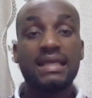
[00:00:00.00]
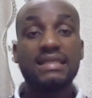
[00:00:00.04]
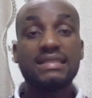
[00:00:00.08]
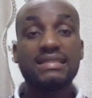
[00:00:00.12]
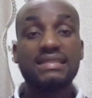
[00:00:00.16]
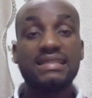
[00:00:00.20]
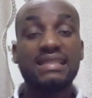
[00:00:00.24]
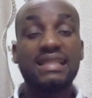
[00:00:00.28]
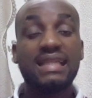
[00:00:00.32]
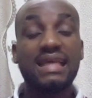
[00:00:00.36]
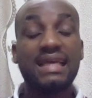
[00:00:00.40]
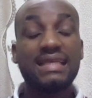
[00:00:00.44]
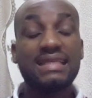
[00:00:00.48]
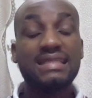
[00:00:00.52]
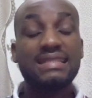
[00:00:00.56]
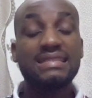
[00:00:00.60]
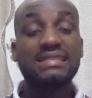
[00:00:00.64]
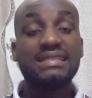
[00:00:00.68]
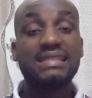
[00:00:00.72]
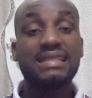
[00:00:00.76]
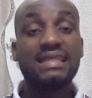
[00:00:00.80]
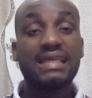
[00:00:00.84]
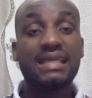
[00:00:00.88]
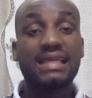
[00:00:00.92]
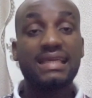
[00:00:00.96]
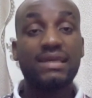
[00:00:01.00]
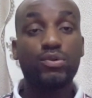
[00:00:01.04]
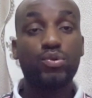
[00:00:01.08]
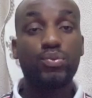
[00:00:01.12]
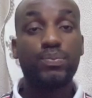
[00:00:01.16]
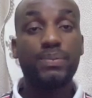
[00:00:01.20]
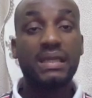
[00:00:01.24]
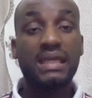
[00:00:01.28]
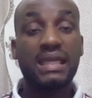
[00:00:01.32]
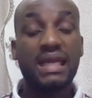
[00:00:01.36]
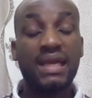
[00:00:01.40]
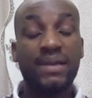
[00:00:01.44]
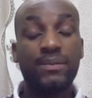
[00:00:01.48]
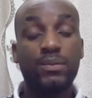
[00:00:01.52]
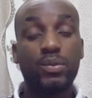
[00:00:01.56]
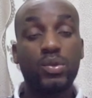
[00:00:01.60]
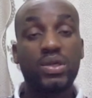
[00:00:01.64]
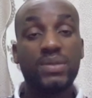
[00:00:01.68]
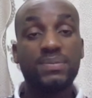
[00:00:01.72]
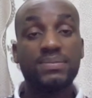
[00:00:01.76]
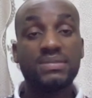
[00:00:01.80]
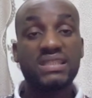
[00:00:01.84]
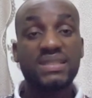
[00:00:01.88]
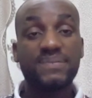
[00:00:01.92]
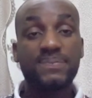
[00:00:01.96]
Stiller is a Ruben
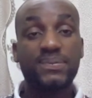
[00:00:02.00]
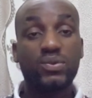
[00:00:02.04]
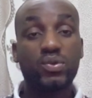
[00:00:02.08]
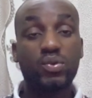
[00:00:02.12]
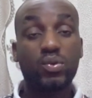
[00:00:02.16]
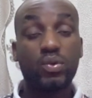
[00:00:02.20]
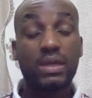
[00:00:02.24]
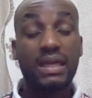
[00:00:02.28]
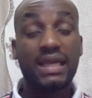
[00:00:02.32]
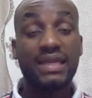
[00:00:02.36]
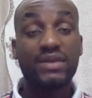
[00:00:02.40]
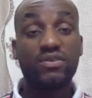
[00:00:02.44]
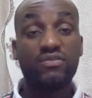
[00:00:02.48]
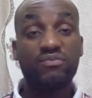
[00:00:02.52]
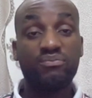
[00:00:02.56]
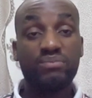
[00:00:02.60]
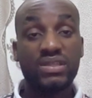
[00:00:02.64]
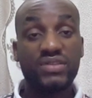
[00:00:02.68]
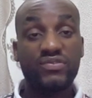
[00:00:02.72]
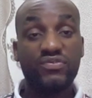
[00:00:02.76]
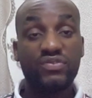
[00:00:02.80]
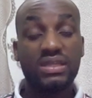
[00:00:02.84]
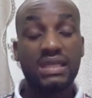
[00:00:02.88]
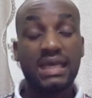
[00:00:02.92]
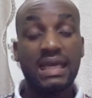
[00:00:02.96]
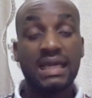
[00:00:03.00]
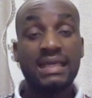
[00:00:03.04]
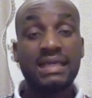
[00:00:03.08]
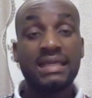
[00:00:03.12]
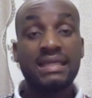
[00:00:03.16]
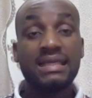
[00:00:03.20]
Amorim typical kind of midfielder,